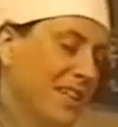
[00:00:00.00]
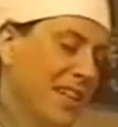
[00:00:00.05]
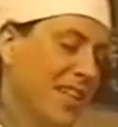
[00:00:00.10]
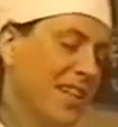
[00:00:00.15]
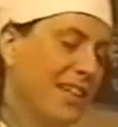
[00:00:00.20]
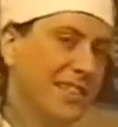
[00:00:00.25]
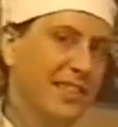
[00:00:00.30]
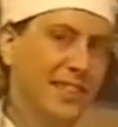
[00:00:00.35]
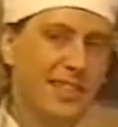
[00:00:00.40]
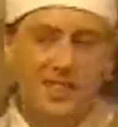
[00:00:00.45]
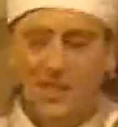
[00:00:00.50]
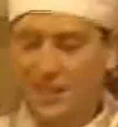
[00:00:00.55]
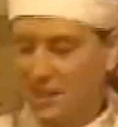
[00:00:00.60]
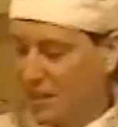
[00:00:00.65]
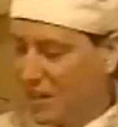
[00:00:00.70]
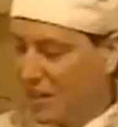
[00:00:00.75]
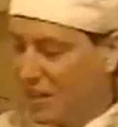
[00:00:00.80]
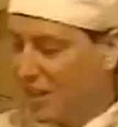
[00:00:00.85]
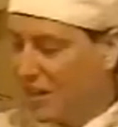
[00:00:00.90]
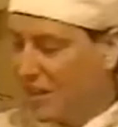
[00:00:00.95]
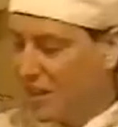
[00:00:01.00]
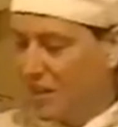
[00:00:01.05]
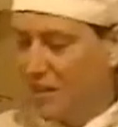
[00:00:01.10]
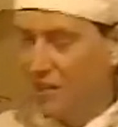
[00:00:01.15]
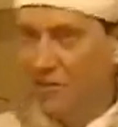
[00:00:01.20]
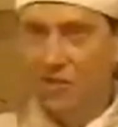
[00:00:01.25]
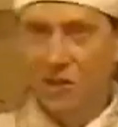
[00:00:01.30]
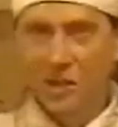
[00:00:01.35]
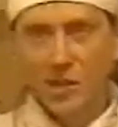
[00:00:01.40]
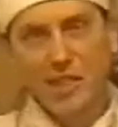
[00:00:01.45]
a really soft cheese like
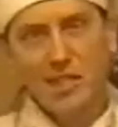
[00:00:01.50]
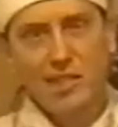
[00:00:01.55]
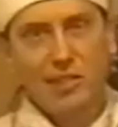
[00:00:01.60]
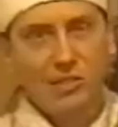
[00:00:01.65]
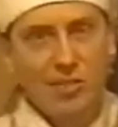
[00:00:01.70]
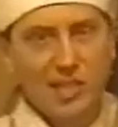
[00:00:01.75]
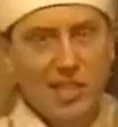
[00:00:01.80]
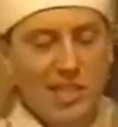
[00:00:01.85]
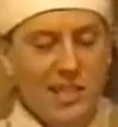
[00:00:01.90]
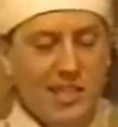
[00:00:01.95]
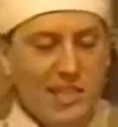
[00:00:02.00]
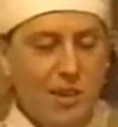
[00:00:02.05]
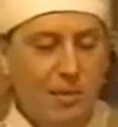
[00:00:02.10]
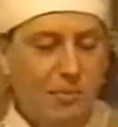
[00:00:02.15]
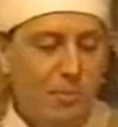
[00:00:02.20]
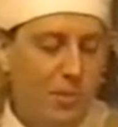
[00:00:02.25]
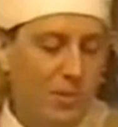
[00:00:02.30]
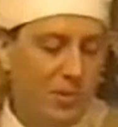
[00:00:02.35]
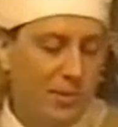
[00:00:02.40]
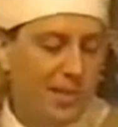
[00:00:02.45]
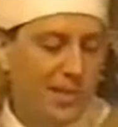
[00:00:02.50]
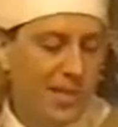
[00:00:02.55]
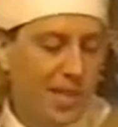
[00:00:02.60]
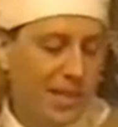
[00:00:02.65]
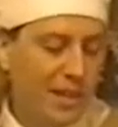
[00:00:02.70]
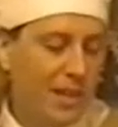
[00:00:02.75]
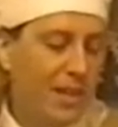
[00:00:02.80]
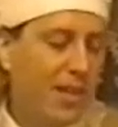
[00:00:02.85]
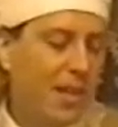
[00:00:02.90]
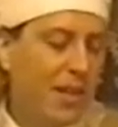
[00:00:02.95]
Boursin. But if you
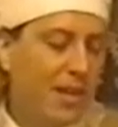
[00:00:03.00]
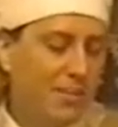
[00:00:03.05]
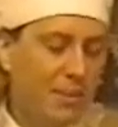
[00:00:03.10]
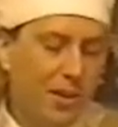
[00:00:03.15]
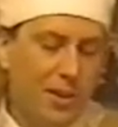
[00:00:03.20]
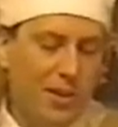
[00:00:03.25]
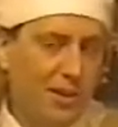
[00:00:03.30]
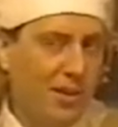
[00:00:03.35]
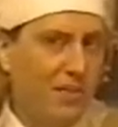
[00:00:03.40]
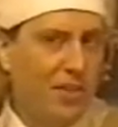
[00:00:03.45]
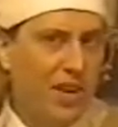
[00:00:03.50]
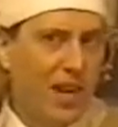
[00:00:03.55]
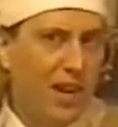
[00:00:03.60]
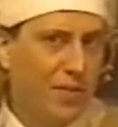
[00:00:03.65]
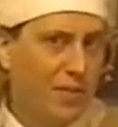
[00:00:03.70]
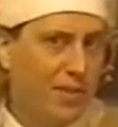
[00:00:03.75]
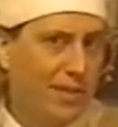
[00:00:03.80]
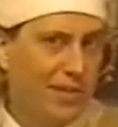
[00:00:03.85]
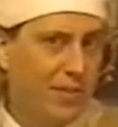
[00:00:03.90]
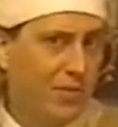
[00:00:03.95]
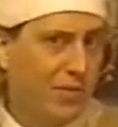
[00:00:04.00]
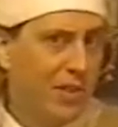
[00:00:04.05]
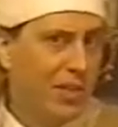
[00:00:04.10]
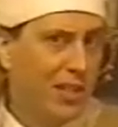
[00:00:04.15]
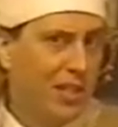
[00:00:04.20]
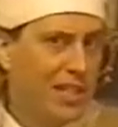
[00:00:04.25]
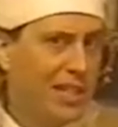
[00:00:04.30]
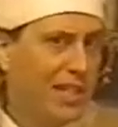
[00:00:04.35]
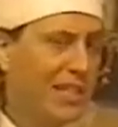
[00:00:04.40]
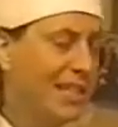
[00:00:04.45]
have a stronger cheese, it will give it more
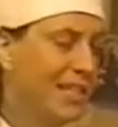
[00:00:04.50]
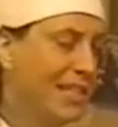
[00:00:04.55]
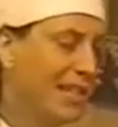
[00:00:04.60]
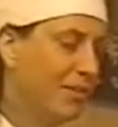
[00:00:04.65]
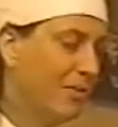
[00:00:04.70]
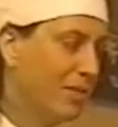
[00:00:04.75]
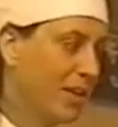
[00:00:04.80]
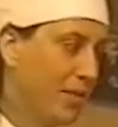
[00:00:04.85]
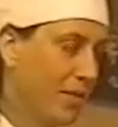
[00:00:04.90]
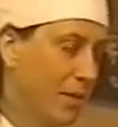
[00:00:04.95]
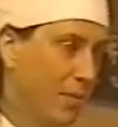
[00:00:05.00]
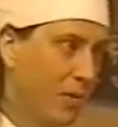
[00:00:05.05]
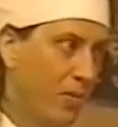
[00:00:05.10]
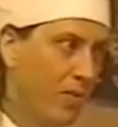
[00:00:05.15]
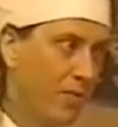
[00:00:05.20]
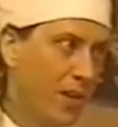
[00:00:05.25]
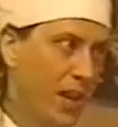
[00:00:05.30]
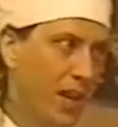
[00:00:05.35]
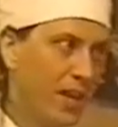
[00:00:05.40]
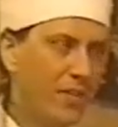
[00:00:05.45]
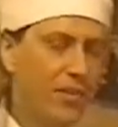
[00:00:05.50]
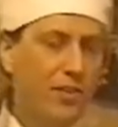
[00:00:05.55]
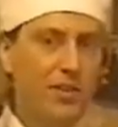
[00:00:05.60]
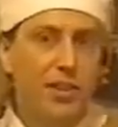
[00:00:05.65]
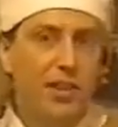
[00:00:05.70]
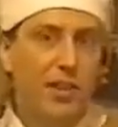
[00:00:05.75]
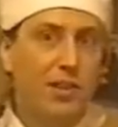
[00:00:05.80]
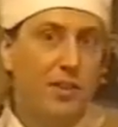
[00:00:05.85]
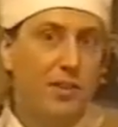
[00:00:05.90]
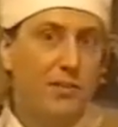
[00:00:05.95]
flavour. You could use garlic,
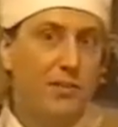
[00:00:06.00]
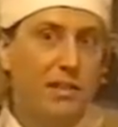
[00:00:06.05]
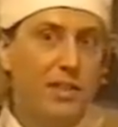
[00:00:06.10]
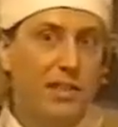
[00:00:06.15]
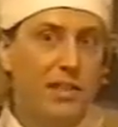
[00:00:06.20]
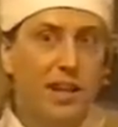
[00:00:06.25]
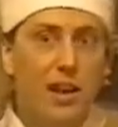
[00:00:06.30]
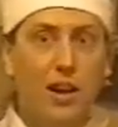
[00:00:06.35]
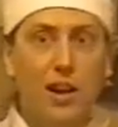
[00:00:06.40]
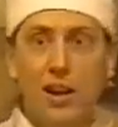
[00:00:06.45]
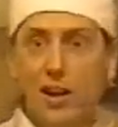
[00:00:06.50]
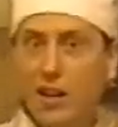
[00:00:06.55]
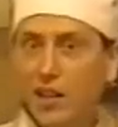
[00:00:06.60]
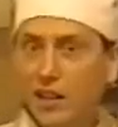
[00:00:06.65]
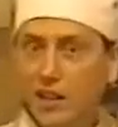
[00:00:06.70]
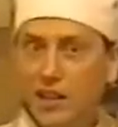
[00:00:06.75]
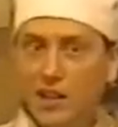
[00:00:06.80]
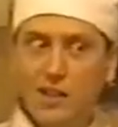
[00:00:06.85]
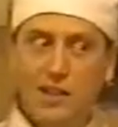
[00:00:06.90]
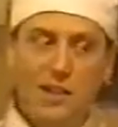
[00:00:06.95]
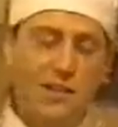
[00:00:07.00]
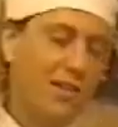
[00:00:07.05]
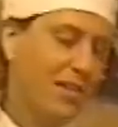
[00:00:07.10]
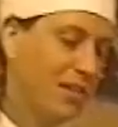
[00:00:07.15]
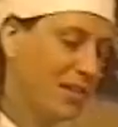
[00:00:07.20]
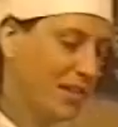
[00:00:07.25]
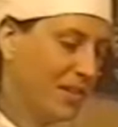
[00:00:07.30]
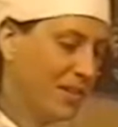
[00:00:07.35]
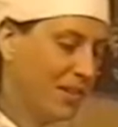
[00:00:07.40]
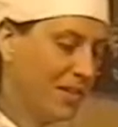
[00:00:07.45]
you could use
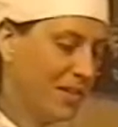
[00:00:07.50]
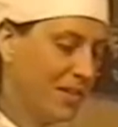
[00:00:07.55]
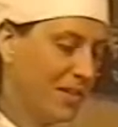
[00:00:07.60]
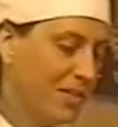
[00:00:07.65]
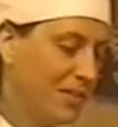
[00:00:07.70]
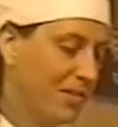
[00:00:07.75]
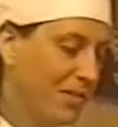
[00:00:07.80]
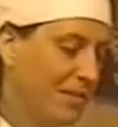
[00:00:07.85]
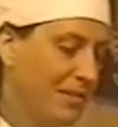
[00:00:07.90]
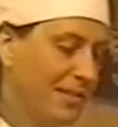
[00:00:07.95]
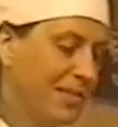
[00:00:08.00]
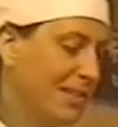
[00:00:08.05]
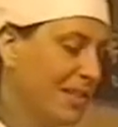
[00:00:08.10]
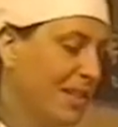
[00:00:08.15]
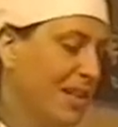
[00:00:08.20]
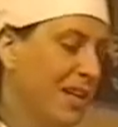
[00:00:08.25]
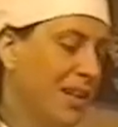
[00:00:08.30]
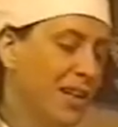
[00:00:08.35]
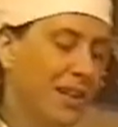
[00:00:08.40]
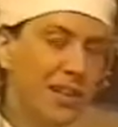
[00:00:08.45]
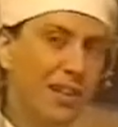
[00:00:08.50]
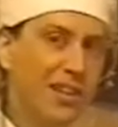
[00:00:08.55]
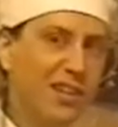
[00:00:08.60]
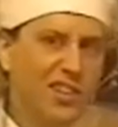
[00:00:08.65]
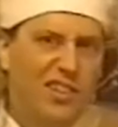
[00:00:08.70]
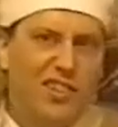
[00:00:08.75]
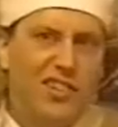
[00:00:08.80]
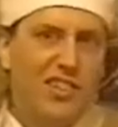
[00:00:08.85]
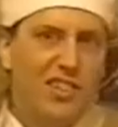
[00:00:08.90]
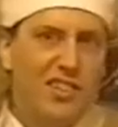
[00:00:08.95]
onion if you want.
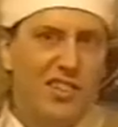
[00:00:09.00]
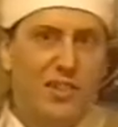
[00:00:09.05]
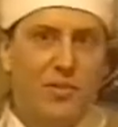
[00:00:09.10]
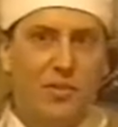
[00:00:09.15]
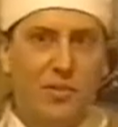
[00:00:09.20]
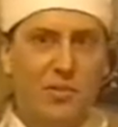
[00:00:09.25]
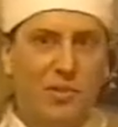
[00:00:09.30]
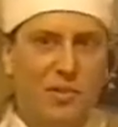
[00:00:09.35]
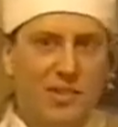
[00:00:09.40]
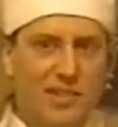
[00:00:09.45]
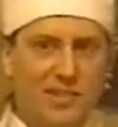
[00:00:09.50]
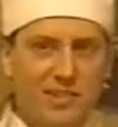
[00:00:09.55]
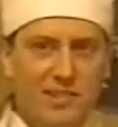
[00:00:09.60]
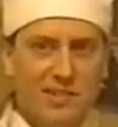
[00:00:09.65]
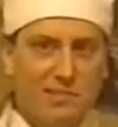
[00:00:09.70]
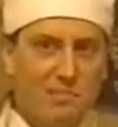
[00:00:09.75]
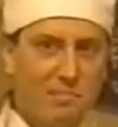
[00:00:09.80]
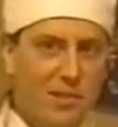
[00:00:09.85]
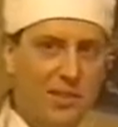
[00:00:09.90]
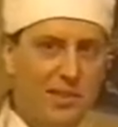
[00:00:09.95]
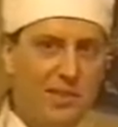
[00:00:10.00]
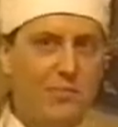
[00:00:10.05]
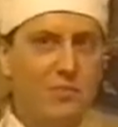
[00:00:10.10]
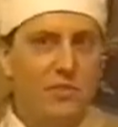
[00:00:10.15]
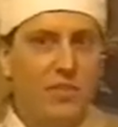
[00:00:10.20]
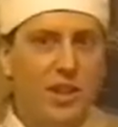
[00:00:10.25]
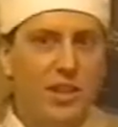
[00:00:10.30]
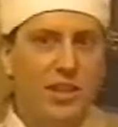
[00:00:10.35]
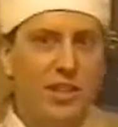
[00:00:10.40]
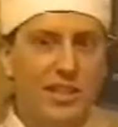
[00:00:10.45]
Put some finely diced onion
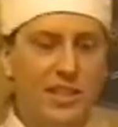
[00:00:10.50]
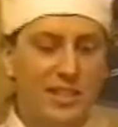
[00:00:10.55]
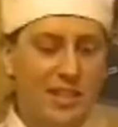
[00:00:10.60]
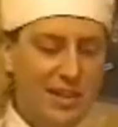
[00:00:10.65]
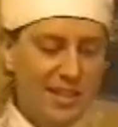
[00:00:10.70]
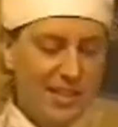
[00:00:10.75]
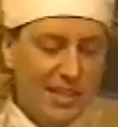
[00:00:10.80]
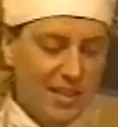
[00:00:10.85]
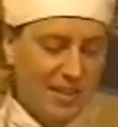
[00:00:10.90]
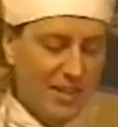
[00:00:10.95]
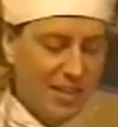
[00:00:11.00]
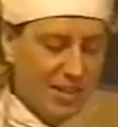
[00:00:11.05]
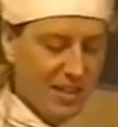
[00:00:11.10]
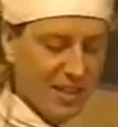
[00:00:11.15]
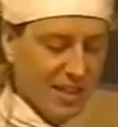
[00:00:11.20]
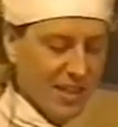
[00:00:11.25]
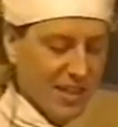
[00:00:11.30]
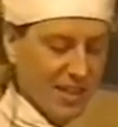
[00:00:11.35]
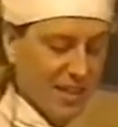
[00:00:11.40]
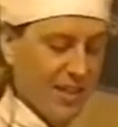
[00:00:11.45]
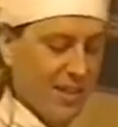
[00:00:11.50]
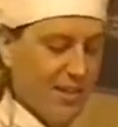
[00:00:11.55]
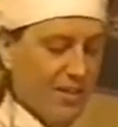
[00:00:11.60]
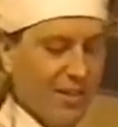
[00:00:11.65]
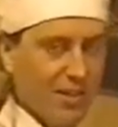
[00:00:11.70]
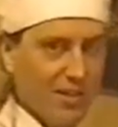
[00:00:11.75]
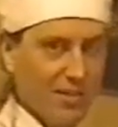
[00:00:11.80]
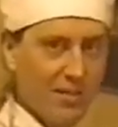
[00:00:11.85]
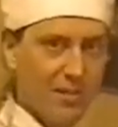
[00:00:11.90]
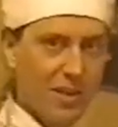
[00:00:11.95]
in it, it'll have little
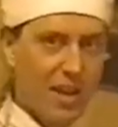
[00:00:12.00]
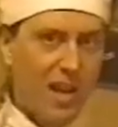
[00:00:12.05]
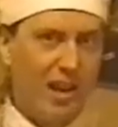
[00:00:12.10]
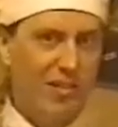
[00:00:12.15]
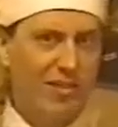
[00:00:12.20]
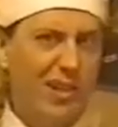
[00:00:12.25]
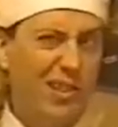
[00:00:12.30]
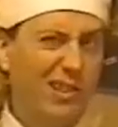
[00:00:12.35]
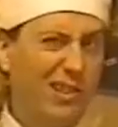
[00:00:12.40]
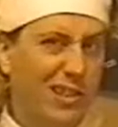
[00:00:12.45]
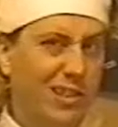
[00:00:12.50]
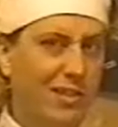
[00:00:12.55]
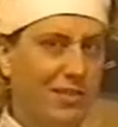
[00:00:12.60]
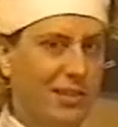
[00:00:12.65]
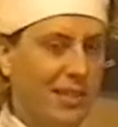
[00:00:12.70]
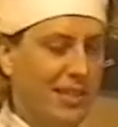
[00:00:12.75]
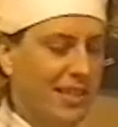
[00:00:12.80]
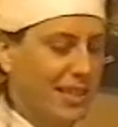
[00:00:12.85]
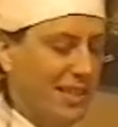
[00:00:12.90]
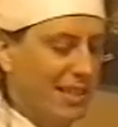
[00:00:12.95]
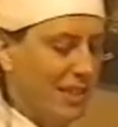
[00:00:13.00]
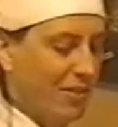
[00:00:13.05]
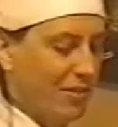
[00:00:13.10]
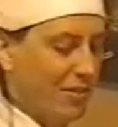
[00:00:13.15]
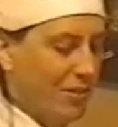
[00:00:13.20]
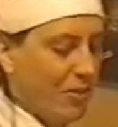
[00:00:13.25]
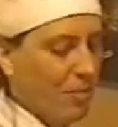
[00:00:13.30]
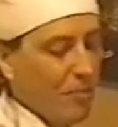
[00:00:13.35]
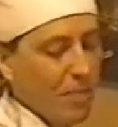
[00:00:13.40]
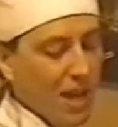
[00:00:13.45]
chunks in your pancakes.
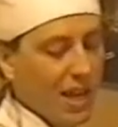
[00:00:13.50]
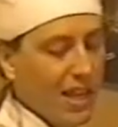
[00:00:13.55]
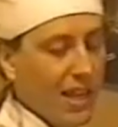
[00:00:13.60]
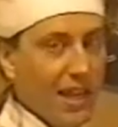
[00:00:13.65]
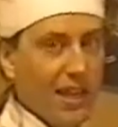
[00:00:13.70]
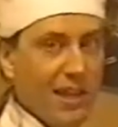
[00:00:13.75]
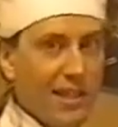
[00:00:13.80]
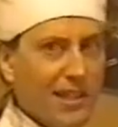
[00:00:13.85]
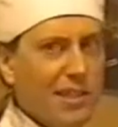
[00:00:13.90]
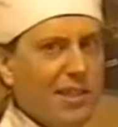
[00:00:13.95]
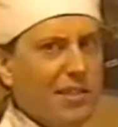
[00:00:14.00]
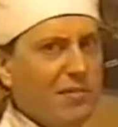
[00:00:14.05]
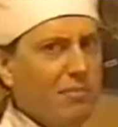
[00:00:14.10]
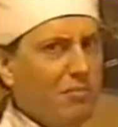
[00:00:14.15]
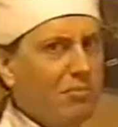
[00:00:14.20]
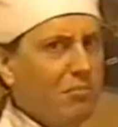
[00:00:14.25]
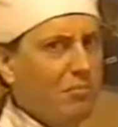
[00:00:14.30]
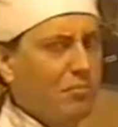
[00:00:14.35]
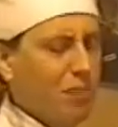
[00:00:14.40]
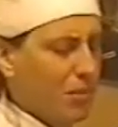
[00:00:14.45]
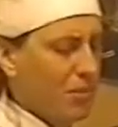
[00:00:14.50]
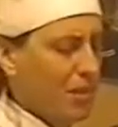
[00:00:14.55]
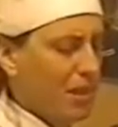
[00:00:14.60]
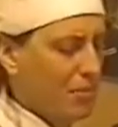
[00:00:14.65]
Probably come out really nice.